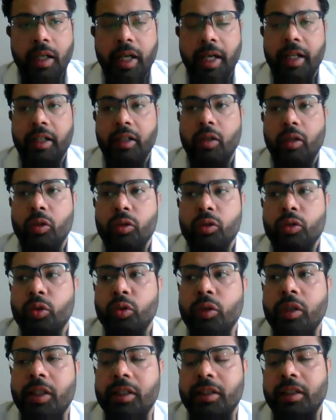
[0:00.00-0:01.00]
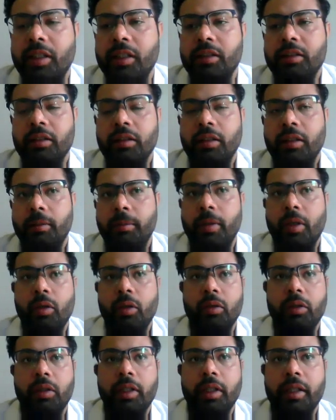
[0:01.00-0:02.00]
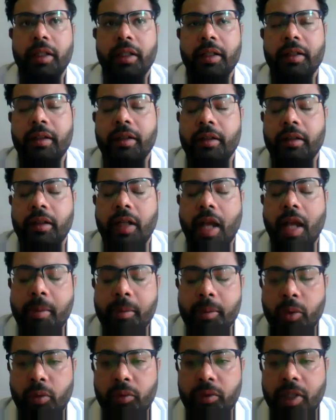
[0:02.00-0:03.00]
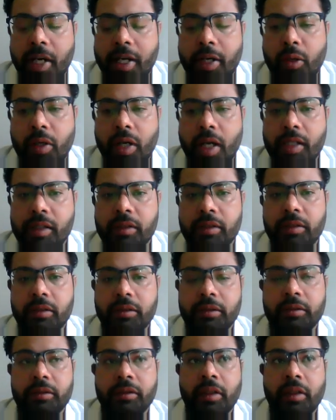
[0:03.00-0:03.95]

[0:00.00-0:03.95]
and also discuss about the types of cytokines